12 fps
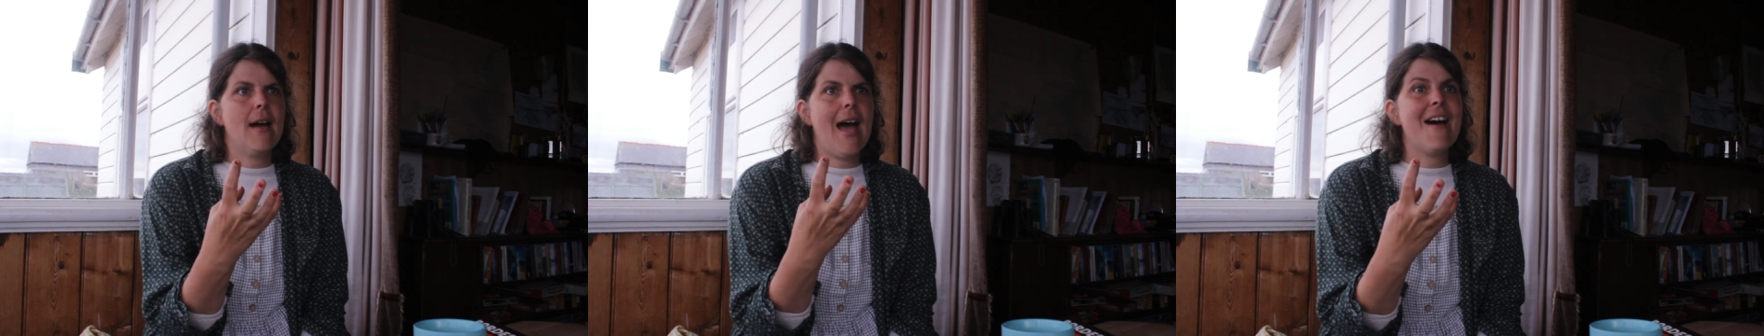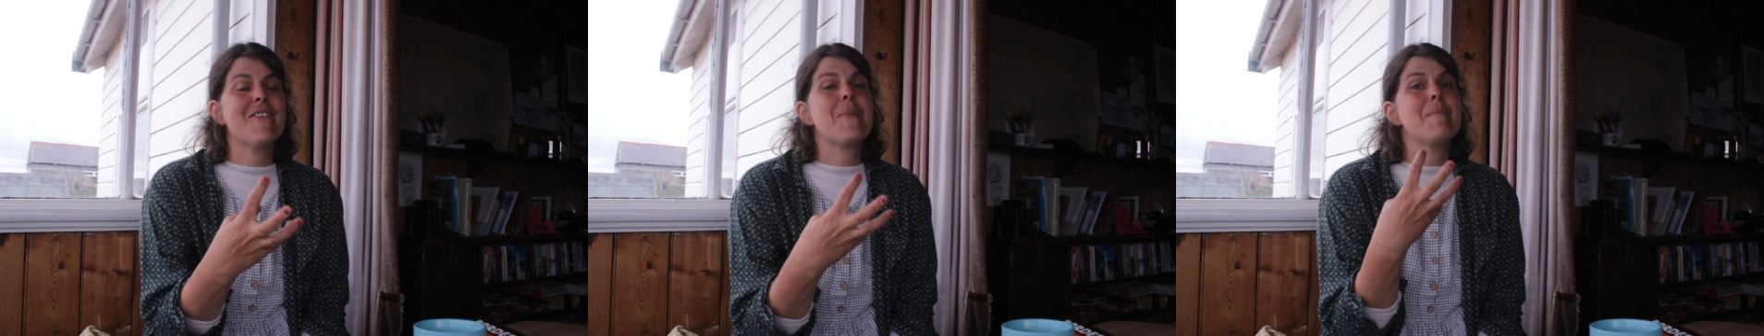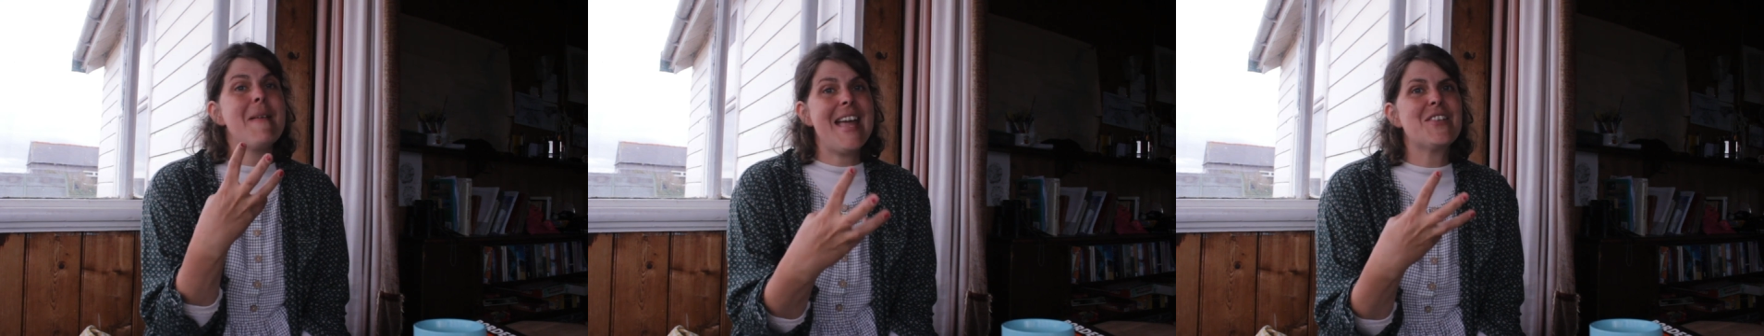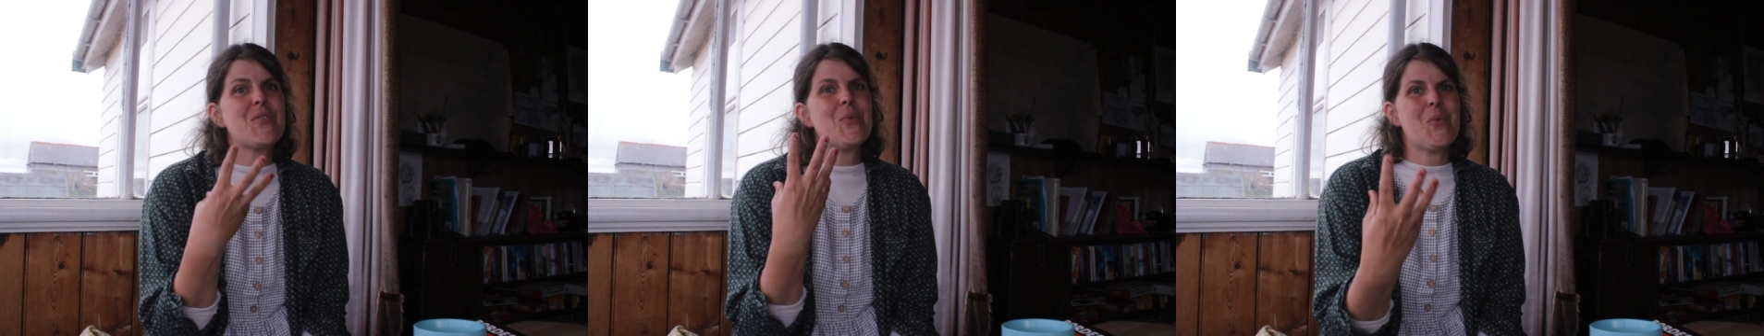have a
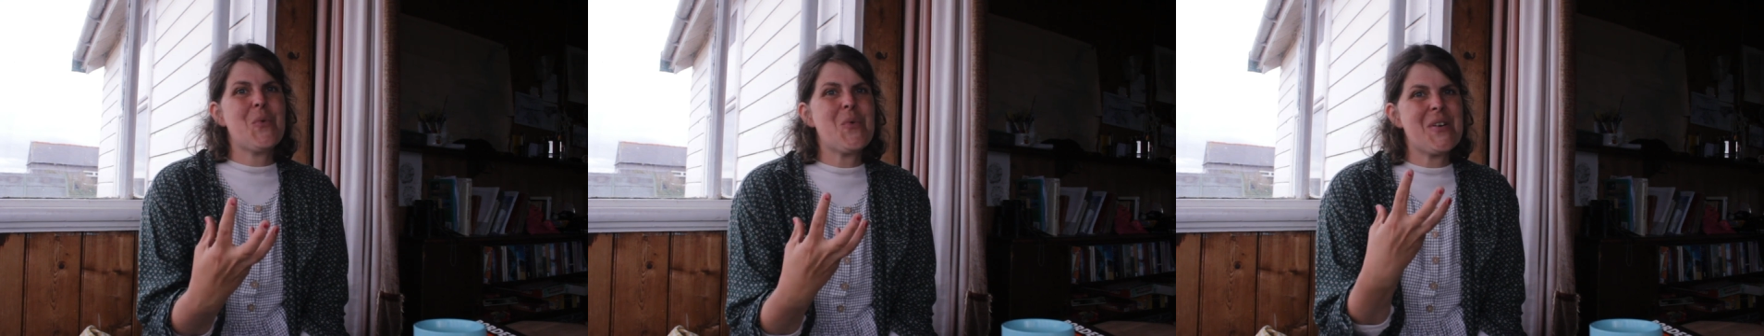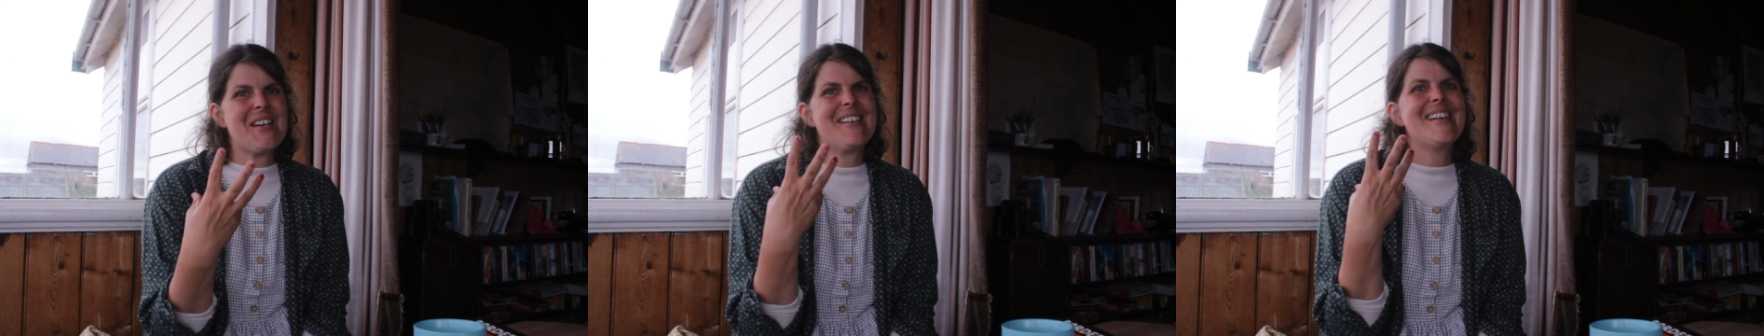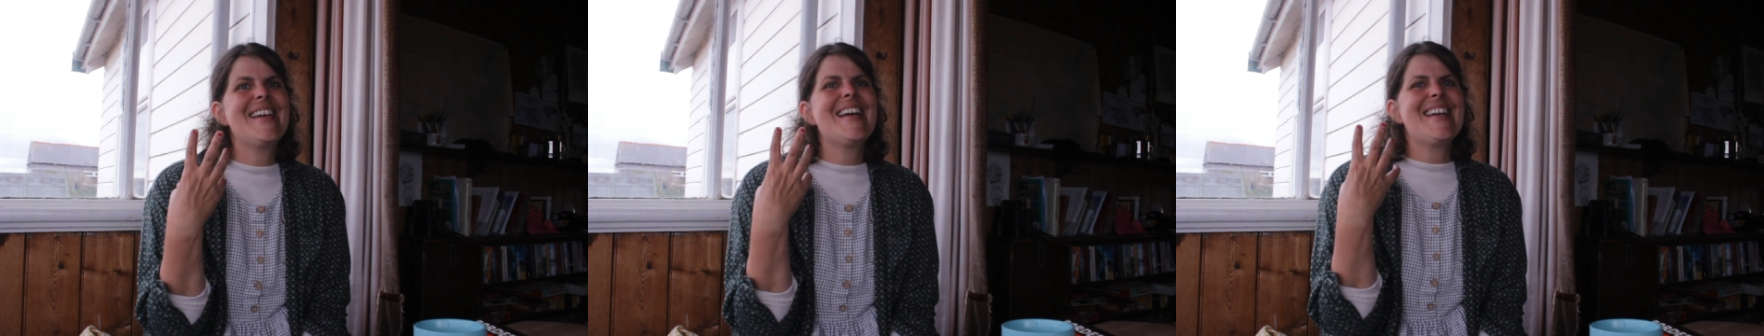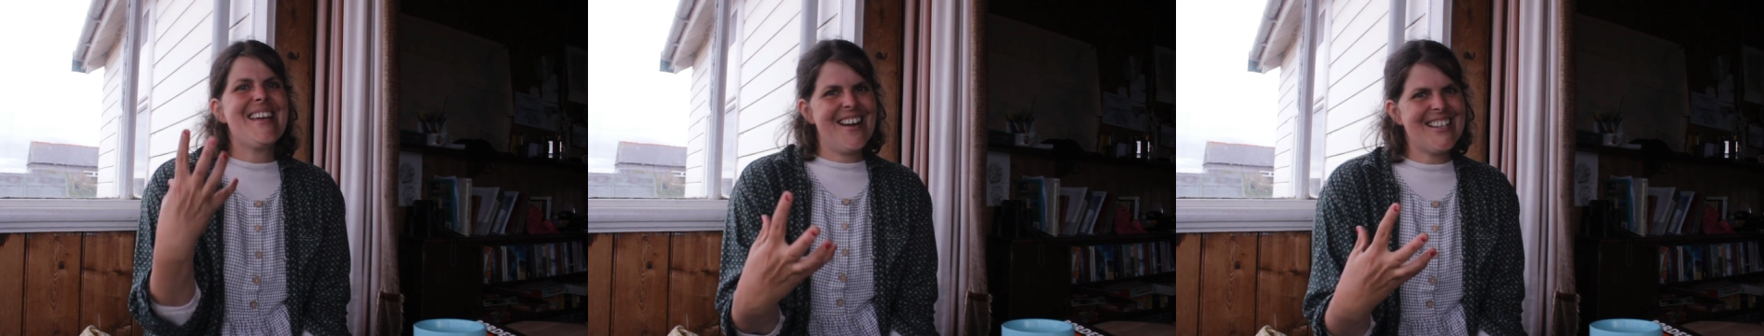made to order
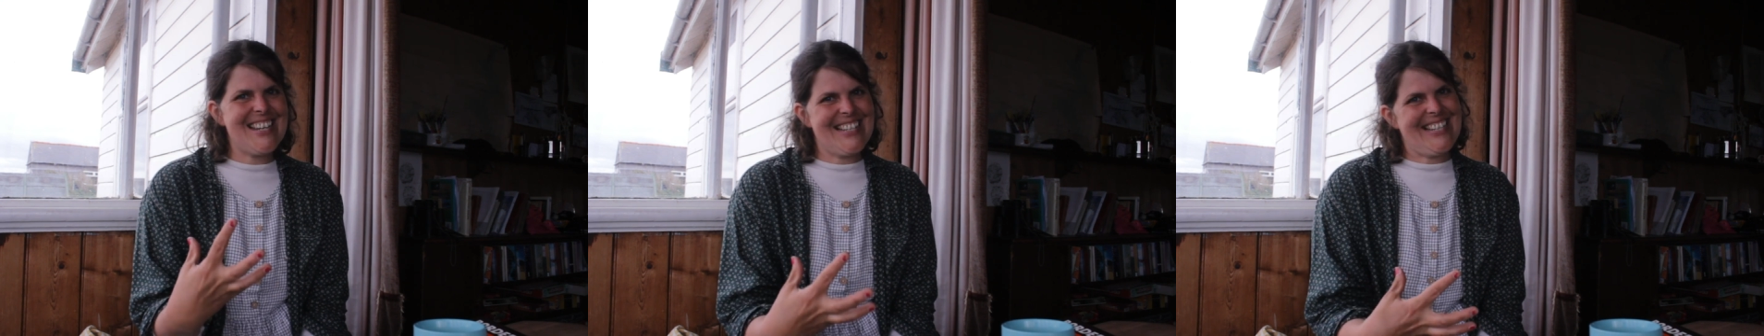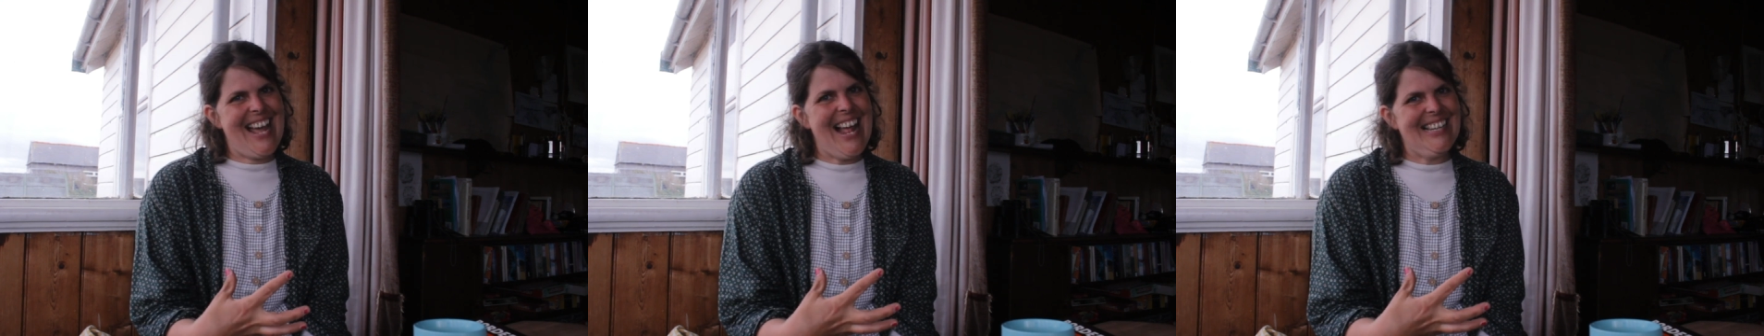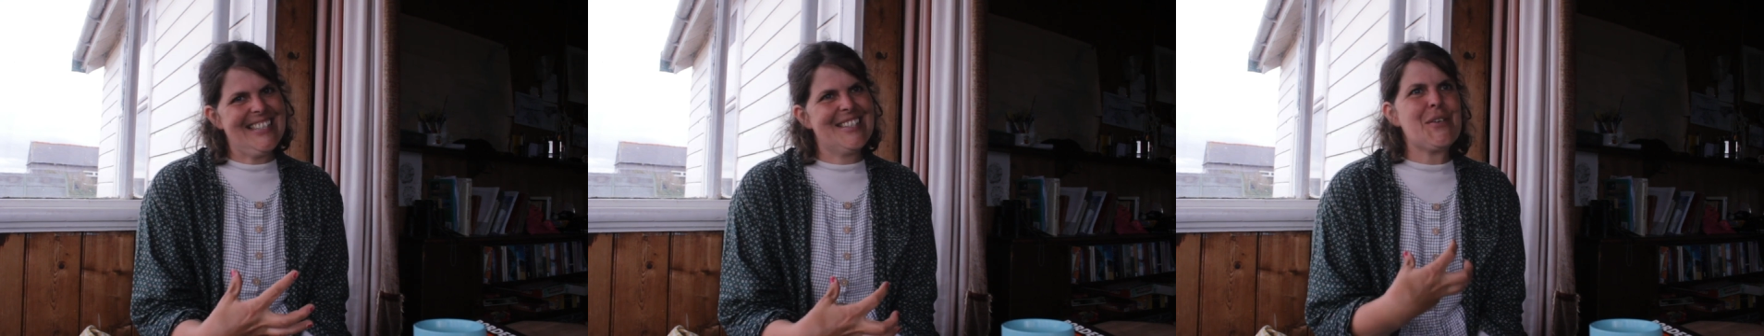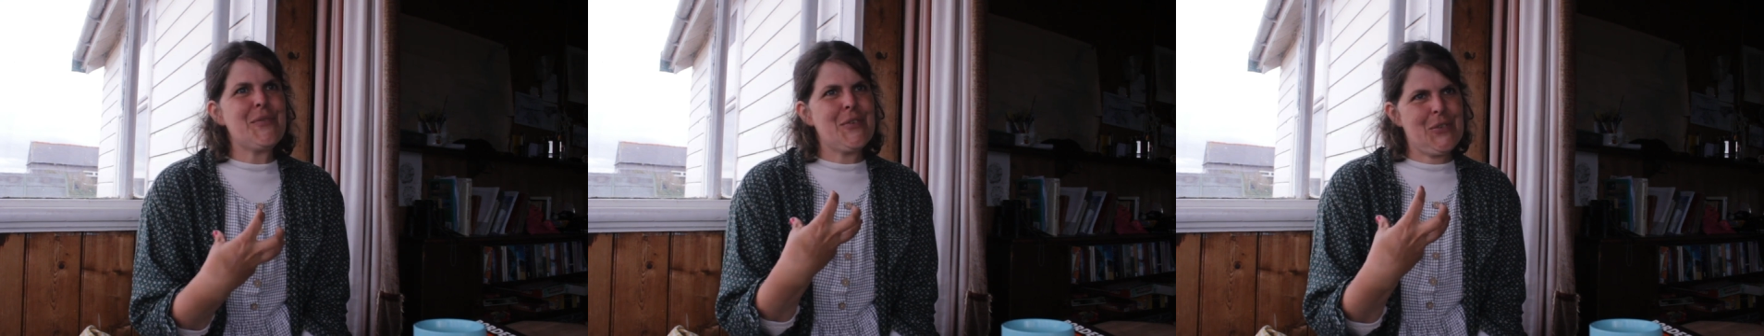Yarnchix
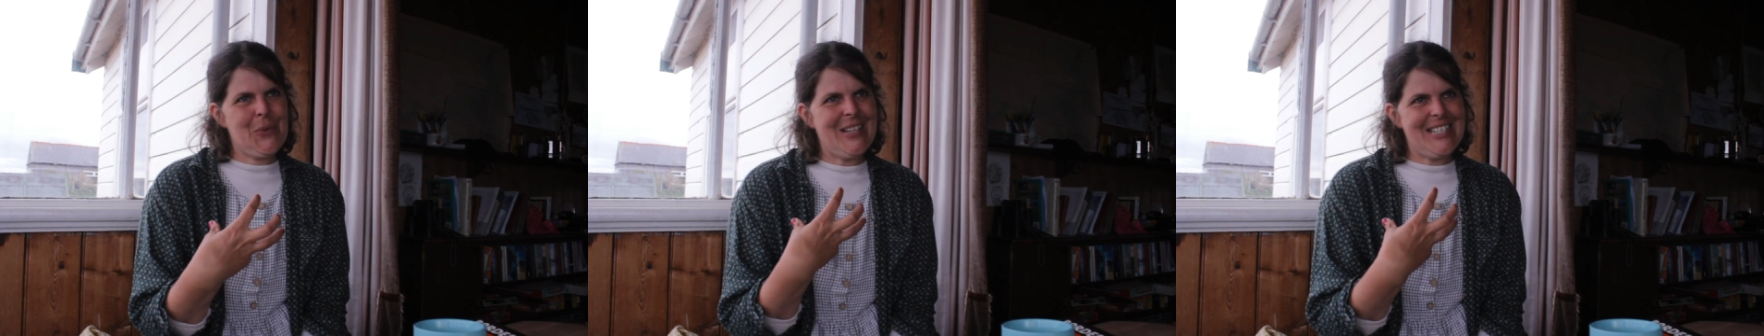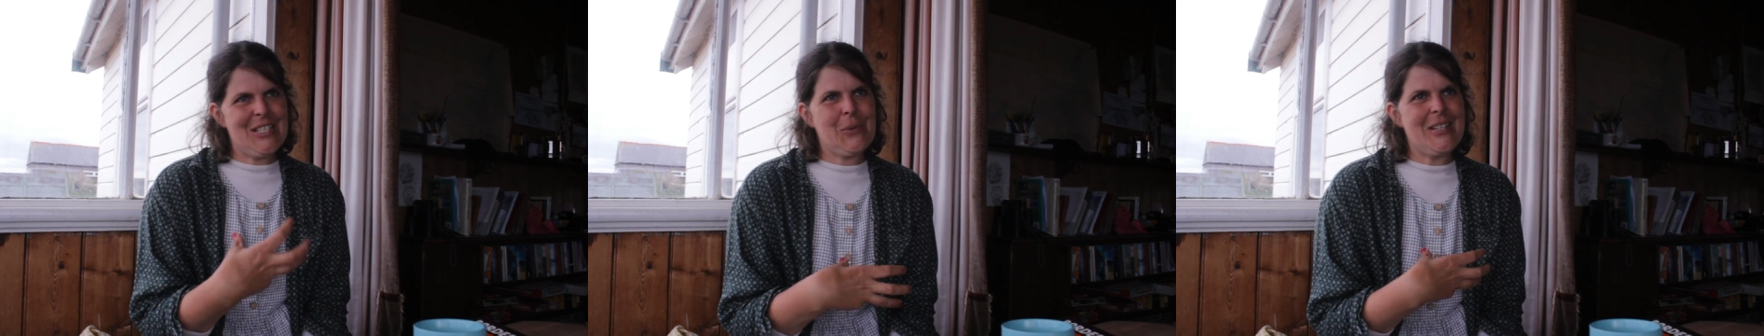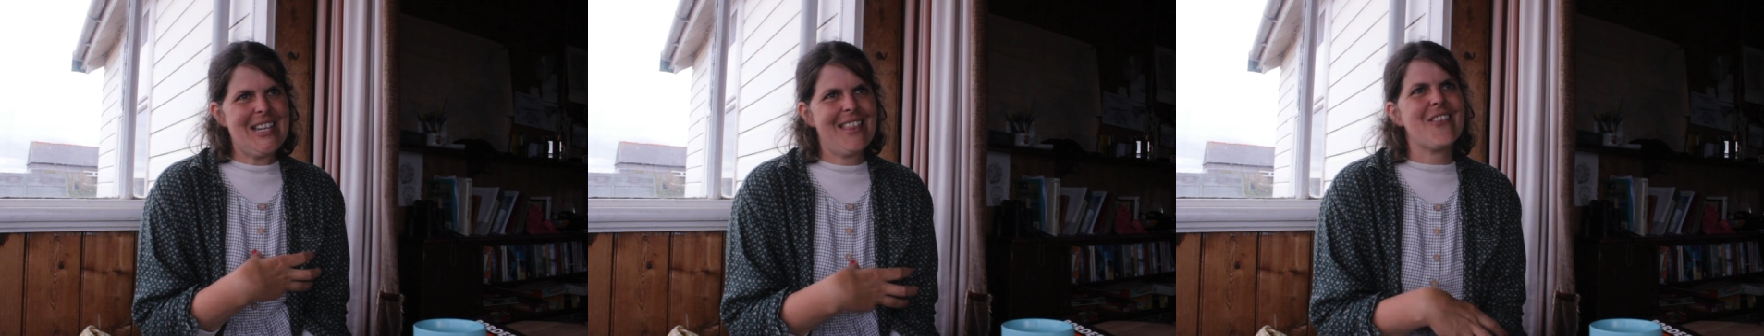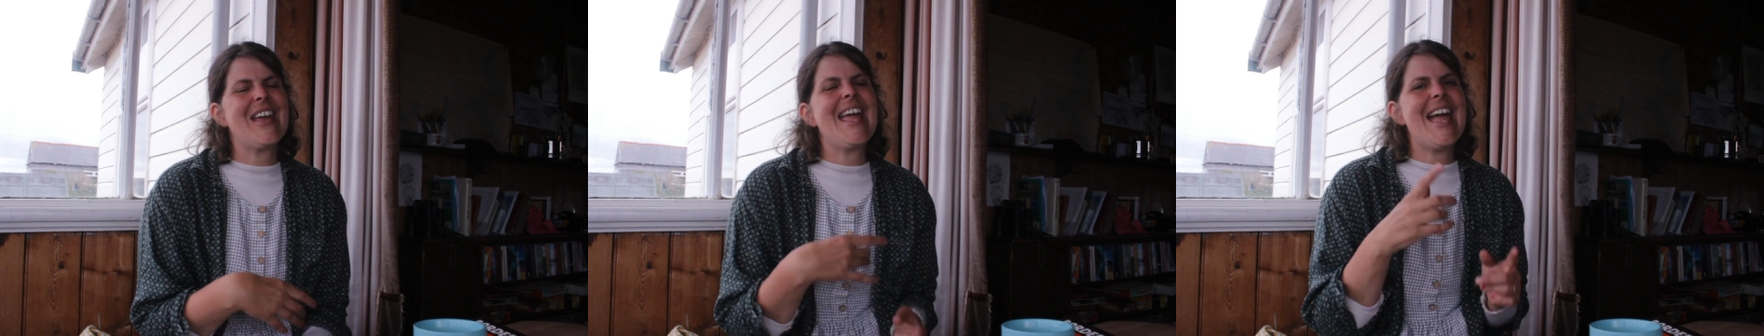calendar for
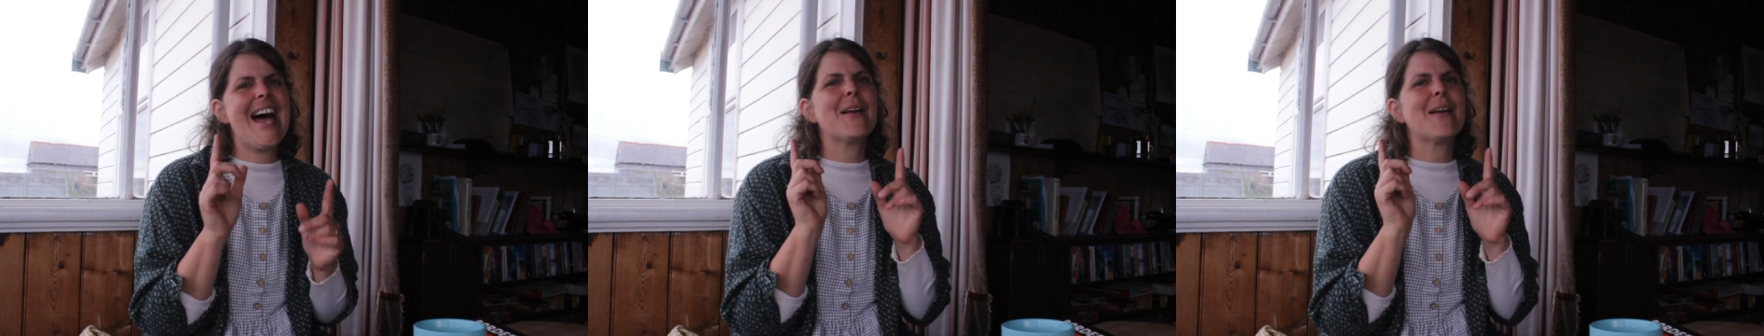2023,